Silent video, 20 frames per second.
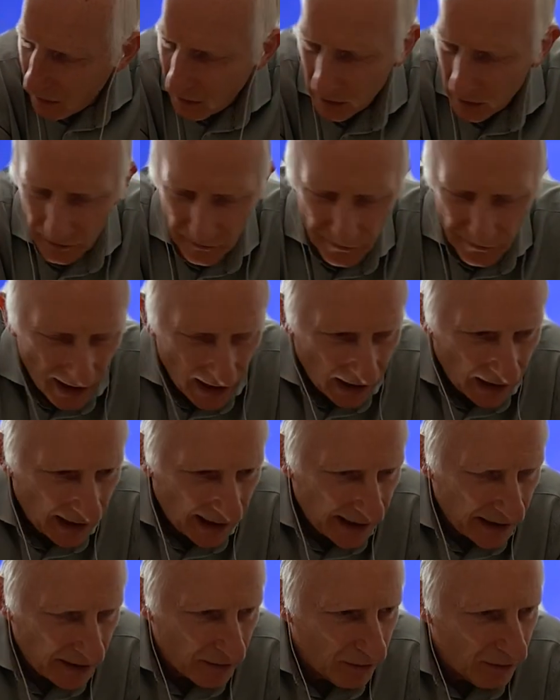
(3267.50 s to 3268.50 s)
or the
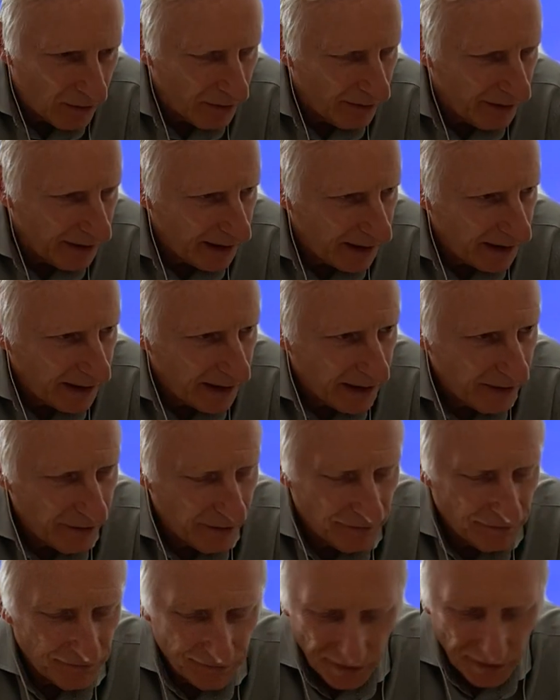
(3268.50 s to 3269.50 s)
violin or the, uh,
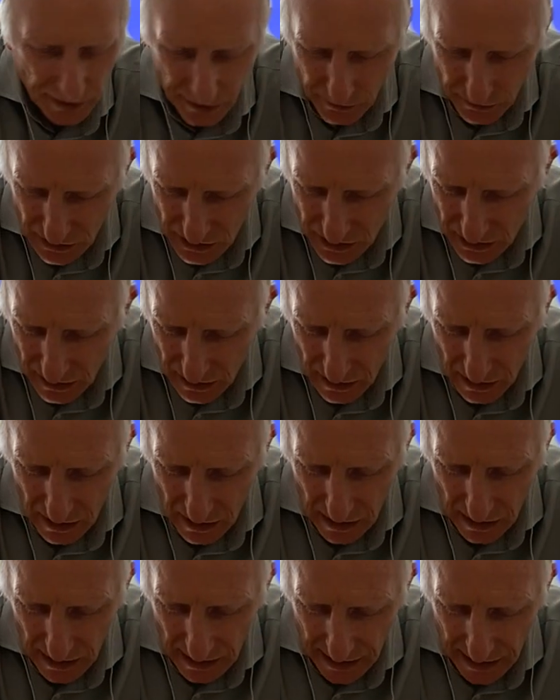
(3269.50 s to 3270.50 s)
the flute,
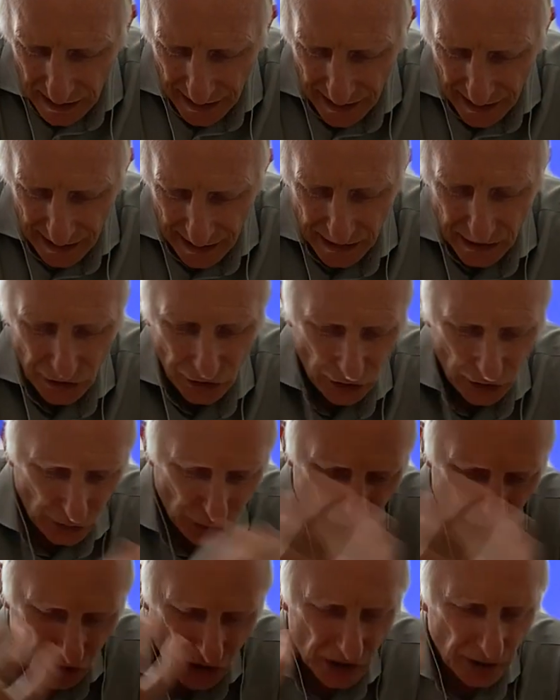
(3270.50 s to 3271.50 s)
uh, you
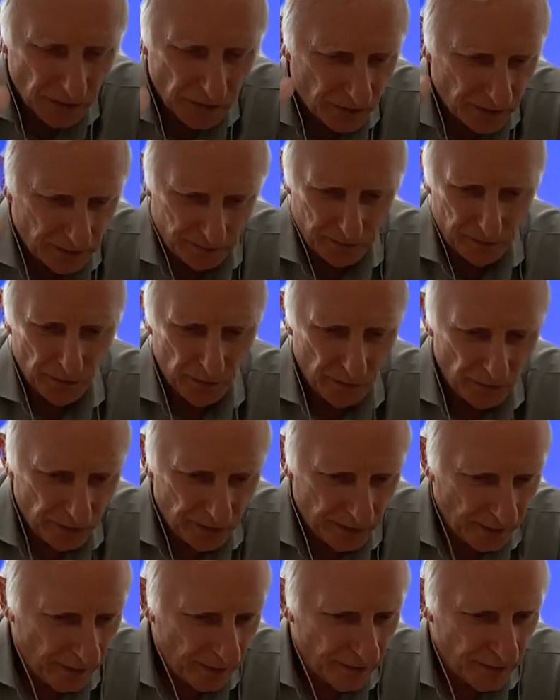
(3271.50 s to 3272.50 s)
just
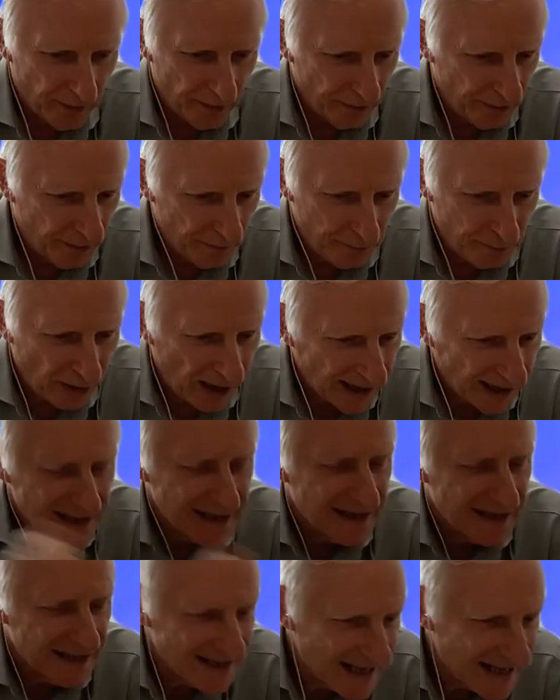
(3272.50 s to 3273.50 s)

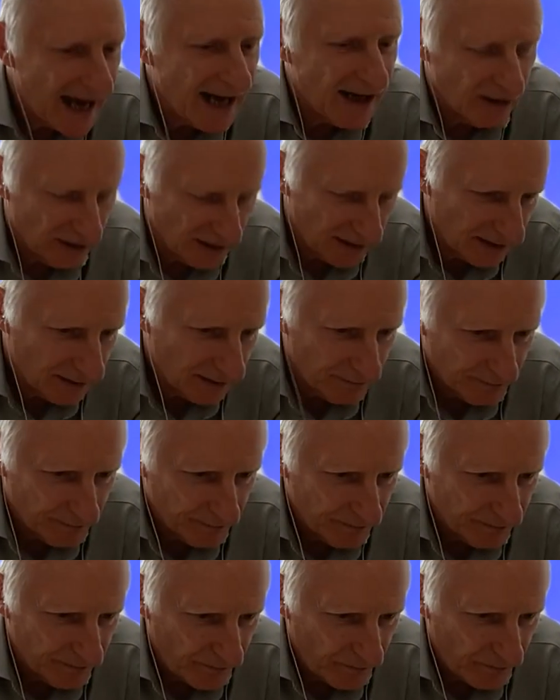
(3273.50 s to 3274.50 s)
practice the scales.
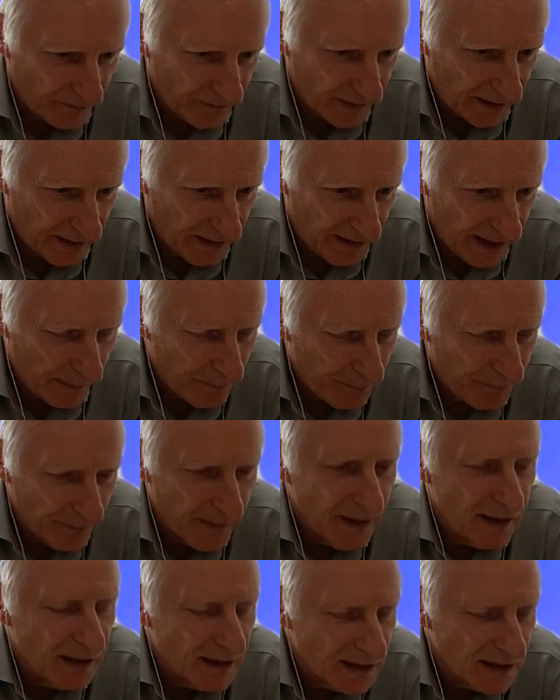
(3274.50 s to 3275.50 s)
Yeah.
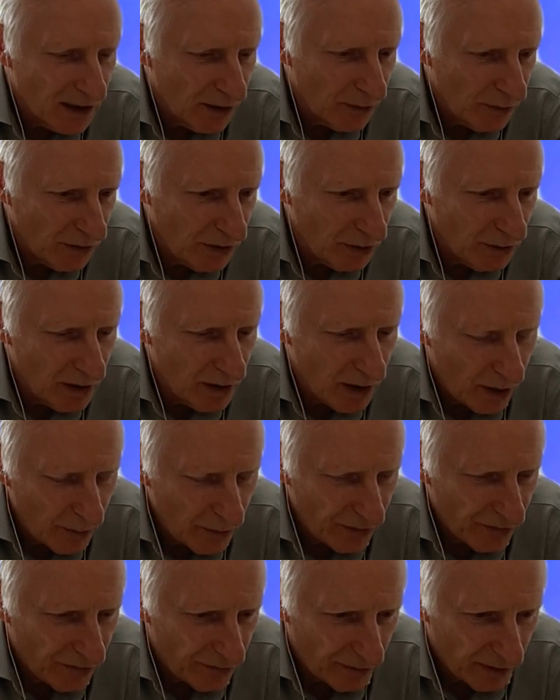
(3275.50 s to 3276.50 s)
So you go
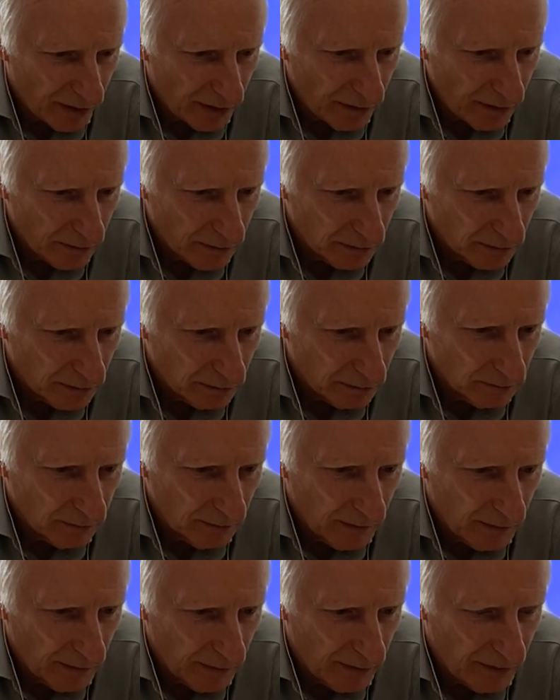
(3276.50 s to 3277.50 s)
through
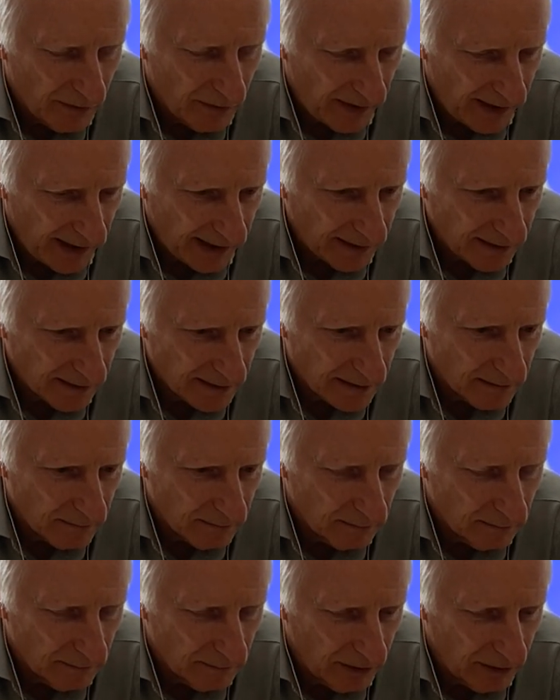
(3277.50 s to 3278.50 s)
the things
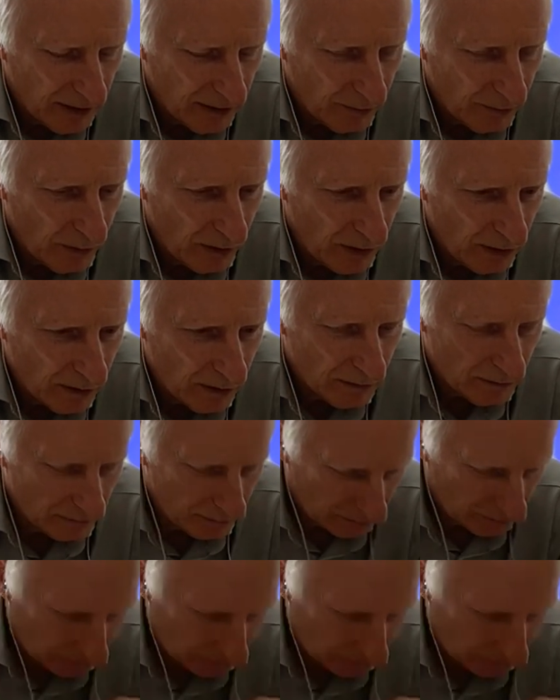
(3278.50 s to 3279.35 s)
that will